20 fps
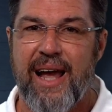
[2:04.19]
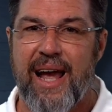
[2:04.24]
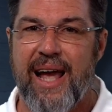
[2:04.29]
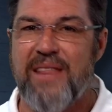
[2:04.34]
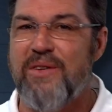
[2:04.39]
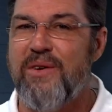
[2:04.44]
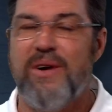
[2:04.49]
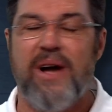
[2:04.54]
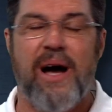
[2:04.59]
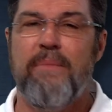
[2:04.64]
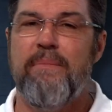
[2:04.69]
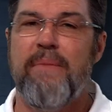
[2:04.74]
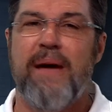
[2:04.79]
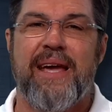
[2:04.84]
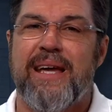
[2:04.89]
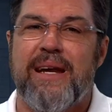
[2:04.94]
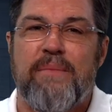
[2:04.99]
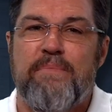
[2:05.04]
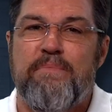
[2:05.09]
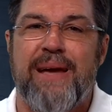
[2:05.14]
And they're not
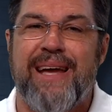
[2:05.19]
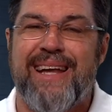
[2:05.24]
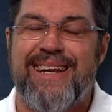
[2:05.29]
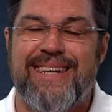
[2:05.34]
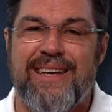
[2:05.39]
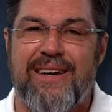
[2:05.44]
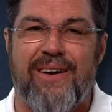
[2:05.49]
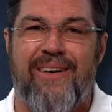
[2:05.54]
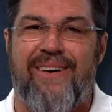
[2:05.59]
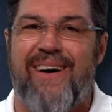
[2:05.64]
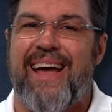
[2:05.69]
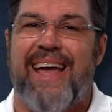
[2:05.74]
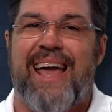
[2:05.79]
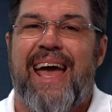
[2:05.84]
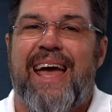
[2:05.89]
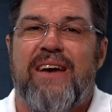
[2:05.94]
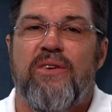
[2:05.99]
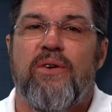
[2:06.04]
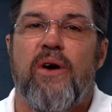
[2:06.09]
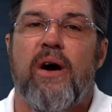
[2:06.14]
making a big deal like,
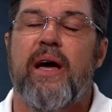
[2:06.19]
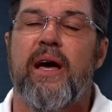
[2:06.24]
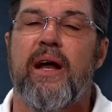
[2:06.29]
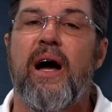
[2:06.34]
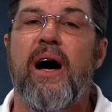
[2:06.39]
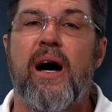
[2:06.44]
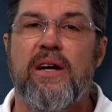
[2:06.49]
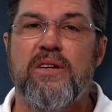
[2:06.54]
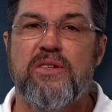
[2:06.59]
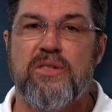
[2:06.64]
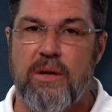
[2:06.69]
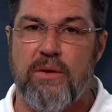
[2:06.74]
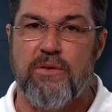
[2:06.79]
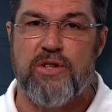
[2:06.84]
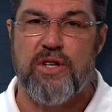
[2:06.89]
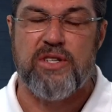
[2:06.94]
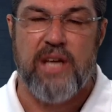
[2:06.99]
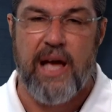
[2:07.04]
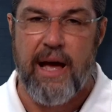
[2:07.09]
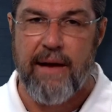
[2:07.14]
hey, look at us. They're
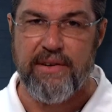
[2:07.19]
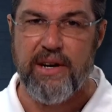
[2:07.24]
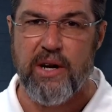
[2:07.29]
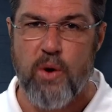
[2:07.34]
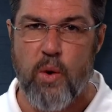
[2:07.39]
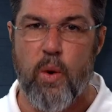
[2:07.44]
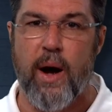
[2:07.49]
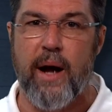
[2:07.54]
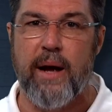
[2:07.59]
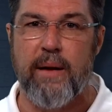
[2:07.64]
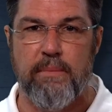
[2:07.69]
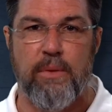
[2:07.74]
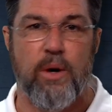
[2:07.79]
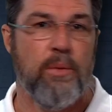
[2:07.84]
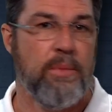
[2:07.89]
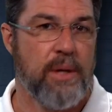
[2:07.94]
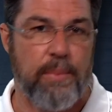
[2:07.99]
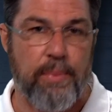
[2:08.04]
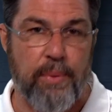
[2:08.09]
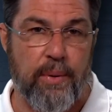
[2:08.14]
just having a quiet
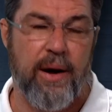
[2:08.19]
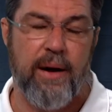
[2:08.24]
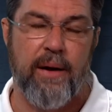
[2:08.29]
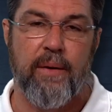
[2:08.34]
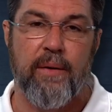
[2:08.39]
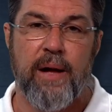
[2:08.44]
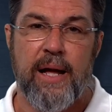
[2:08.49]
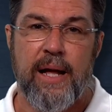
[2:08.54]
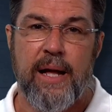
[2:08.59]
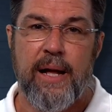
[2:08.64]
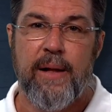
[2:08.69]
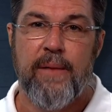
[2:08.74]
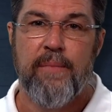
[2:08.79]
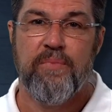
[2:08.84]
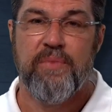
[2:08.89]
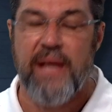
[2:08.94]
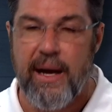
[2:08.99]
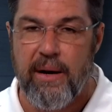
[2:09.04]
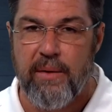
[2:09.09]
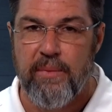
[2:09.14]
moment of prayer.
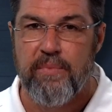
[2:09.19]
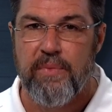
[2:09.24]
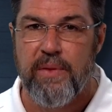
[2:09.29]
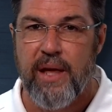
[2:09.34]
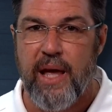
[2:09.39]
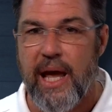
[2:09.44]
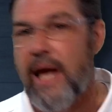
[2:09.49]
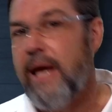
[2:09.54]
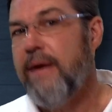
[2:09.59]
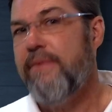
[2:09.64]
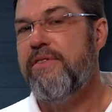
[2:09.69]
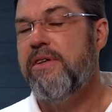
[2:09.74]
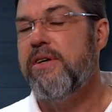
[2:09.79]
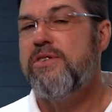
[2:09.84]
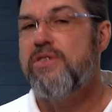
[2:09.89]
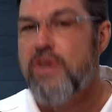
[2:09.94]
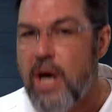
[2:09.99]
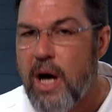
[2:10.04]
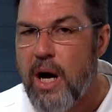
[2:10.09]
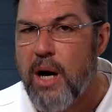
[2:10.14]
Now, if
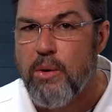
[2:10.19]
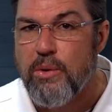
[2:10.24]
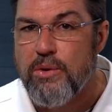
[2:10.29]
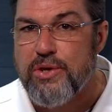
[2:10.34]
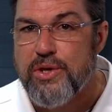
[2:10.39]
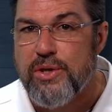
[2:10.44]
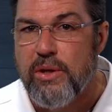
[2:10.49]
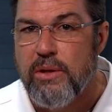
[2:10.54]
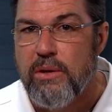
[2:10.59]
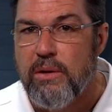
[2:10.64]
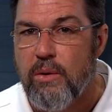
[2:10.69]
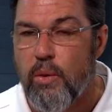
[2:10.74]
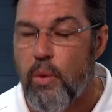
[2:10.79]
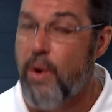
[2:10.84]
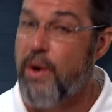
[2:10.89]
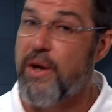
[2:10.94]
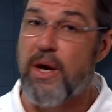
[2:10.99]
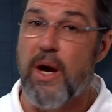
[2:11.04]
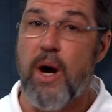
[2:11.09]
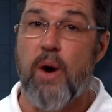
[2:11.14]
this coach
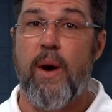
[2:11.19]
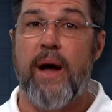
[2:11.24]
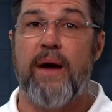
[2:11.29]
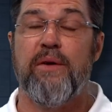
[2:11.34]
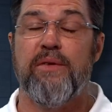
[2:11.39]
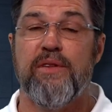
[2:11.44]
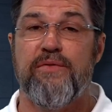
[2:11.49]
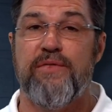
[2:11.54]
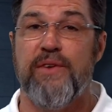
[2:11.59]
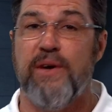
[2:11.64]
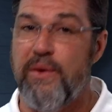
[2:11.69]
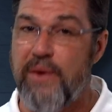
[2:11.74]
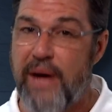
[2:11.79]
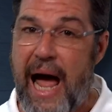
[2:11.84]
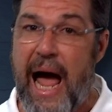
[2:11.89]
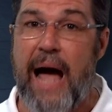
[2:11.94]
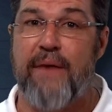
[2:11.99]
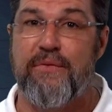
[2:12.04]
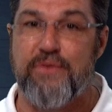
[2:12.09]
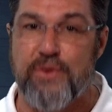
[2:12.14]
were to go out on the field
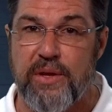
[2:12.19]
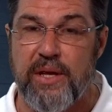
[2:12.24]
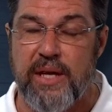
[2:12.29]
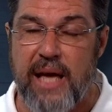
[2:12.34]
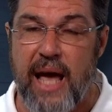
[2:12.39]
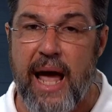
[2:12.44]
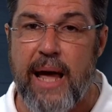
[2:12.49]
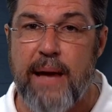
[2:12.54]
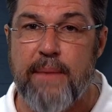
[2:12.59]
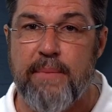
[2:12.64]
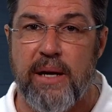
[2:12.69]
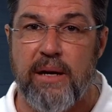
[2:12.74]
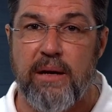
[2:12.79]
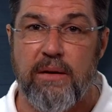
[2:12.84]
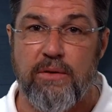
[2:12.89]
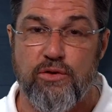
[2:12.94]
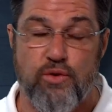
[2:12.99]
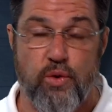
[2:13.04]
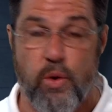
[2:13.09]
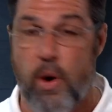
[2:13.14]
after the game and
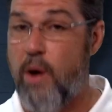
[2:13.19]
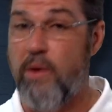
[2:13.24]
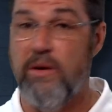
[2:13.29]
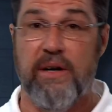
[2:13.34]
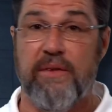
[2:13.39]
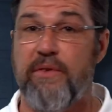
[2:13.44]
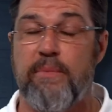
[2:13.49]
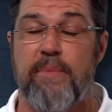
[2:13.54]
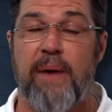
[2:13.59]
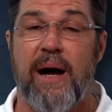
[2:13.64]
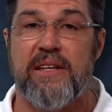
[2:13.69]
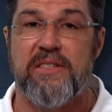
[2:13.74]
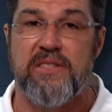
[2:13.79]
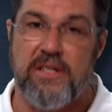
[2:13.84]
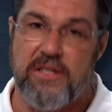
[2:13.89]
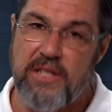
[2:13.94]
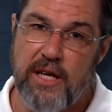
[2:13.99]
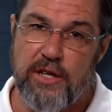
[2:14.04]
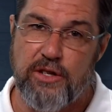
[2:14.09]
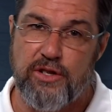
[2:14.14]
draw everybody's
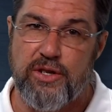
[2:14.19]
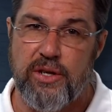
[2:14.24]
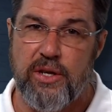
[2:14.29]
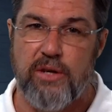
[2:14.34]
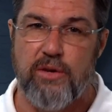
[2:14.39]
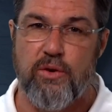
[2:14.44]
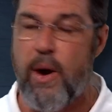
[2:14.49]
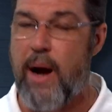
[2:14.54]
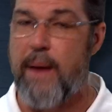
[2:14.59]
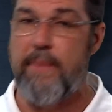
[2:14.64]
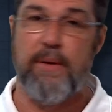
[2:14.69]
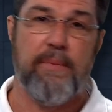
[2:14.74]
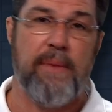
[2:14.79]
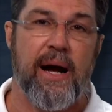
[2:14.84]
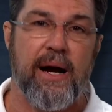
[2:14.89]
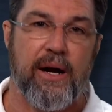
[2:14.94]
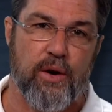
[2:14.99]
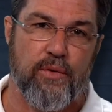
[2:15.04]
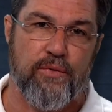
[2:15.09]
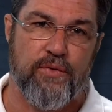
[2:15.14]
attention, grab a
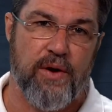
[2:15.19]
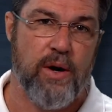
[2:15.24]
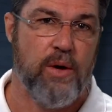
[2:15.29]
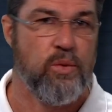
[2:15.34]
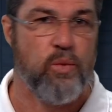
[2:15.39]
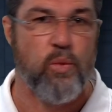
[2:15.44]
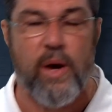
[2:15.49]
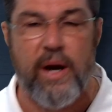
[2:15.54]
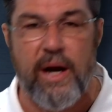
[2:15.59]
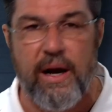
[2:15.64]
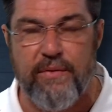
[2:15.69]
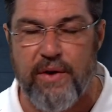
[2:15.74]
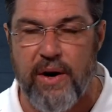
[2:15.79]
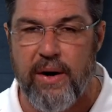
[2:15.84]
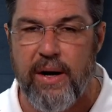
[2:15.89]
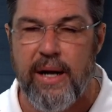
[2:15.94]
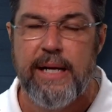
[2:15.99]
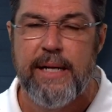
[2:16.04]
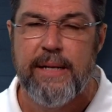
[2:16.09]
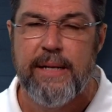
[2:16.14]
microphone,
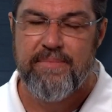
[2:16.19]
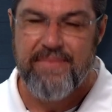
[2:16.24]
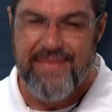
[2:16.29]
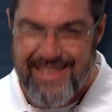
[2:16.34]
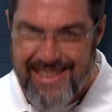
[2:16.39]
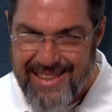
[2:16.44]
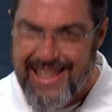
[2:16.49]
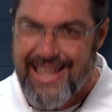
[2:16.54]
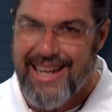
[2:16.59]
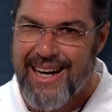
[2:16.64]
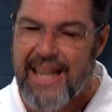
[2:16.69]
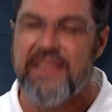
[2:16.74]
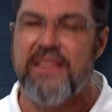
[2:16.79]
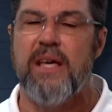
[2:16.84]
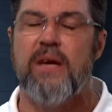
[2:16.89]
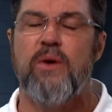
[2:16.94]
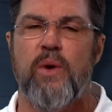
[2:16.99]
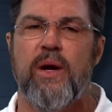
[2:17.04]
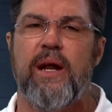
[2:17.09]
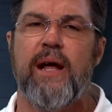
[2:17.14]
whatever, then I
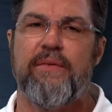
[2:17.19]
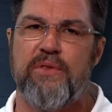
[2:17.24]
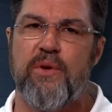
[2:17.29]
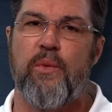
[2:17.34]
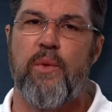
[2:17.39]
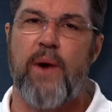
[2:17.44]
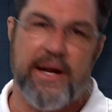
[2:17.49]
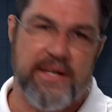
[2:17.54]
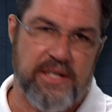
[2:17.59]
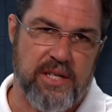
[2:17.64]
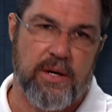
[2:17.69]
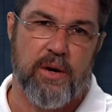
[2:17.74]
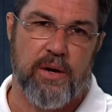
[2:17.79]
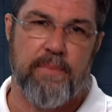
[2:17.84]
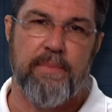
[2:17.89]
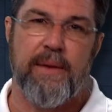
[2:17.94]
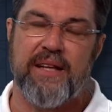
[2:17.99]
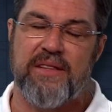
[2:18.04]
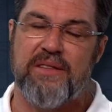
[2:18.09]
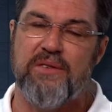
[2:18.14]
think we'd have the right to go to
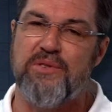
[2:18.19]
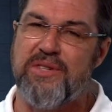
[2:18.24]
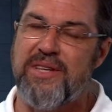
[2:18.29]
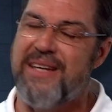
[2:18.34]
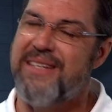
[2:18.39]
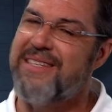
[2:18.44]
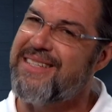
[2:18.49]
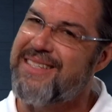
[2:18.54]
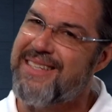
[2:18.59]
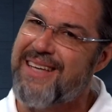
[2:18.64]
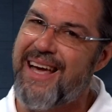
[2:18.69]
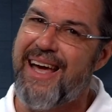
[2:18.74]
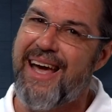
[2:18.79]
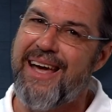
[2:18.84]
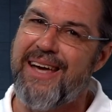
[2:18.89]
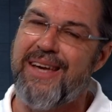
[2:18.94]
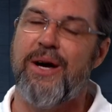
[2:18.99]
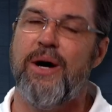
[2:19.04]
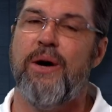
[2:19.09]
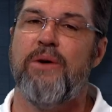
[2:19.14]
Matthew 6 and say,
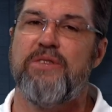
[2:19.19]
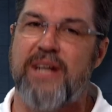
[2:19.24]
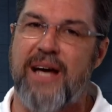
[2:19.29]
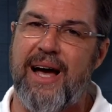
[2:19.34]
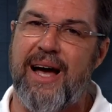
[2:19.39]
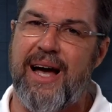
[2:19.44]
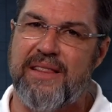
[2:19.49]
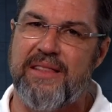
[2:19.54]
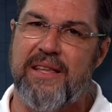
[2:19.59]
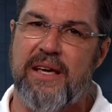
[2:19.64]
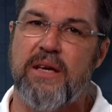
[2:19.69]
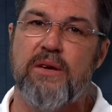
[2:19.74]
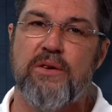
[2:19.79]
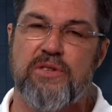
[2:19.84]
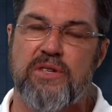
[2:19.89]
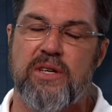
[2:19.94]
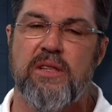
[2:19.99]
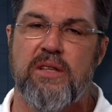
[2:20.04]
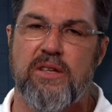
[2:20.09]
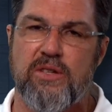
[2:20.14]
hey, coach, I, I think you
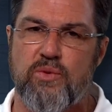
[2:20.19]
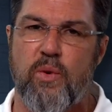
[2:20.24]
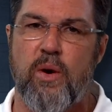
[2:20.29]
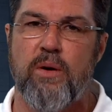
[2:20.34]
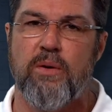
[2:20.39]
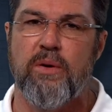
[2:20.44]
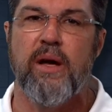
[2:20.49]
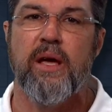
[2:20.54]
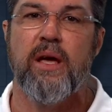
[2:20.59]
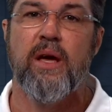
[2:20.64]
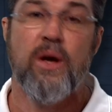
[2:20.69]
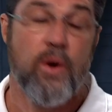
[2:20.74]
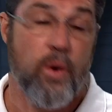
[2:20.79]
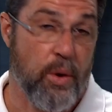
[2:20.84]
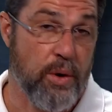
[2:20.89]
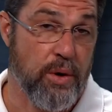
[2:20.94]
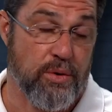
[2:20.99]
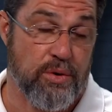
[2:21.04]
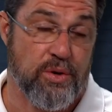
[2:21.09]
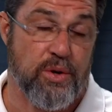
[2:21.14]
see this wrongly
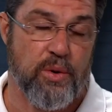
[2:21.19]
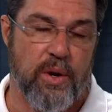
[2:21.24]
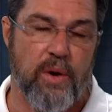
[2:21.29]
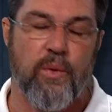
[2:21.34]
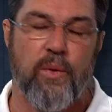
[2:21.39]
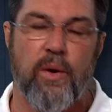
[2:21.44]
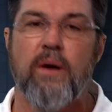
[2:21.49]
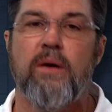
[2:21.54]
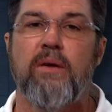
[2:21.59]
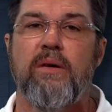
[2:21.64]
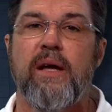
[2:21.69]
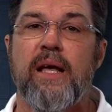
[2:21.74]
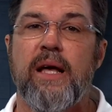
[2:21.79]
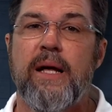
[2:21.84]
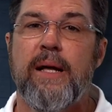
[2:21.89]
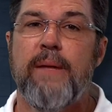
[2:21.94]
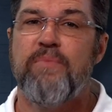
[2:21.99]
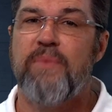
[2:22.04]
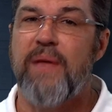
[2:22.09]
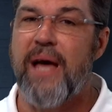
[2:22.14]
or you're doing it wrongly.
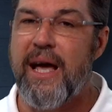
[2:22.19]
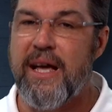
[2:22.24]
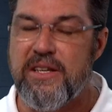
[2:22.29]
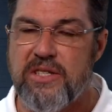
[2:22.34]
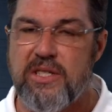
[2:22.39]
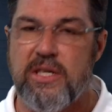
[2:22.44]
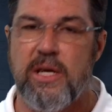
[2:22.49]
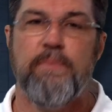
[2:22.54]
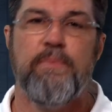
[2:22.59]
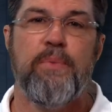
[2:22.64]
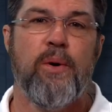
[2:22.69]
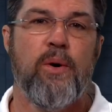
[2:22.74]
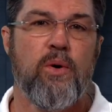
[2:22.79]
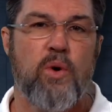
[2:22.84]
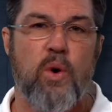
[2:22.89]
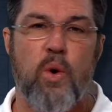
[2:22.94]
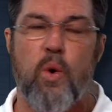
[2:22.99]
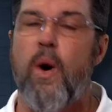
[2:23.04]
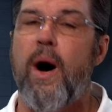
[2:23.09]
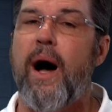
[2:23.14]
A simple,
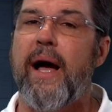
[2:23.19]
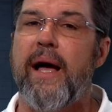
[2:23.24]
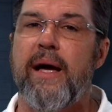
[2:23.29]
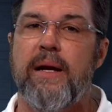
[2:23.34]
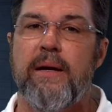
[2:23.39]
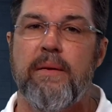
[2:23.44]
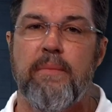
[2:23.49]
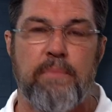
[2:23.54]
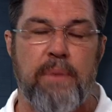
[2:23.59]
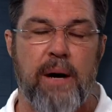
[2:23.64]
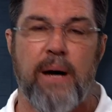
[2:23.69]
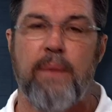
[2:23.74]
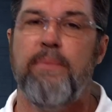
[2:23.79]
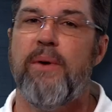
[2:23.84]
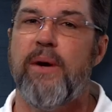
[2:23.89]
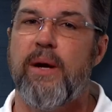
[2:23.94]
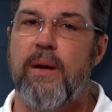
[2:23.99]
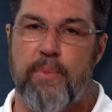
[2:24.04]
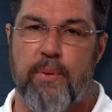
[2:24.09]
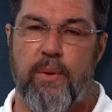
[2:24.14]
quiet,
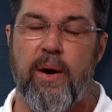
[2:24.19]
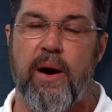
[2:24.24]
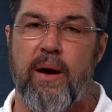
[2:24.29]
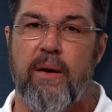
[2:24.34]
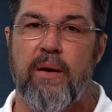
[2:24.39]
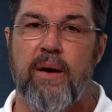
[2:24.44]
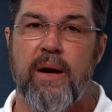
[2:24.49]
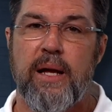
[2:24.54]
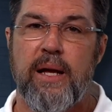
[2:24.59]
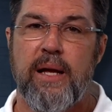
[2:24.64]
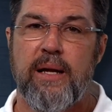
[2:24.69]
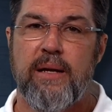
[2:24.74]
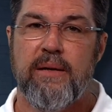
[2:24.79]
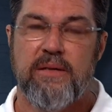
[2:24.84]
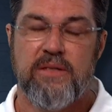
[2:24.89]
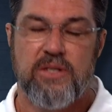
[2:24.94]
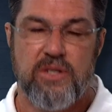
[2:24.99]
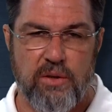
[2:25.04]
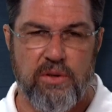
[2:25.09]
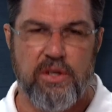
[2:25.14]
public prayer.
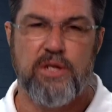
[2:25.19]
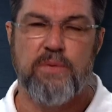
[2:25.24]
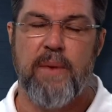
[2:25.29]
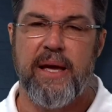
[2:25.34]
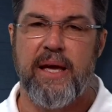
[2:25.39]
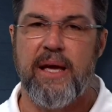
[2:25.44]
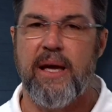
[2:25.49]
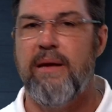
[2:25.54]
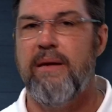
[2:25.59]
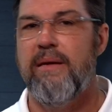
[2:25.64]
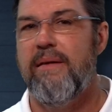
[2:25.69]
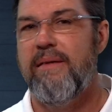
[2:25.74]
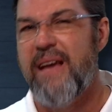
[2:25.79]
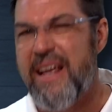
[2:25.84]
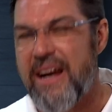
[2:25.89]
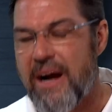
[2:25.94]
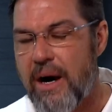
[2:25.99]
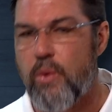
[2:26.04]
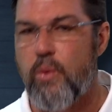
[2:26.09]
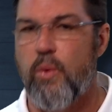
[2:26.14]
So let's make it
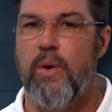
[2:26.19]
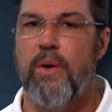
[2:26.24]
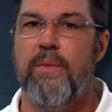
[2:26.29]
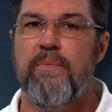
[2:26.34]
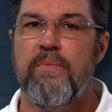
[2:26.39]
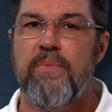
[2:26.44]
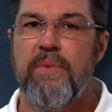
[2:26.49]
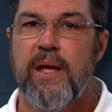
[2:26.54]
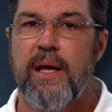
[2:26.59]
in our world.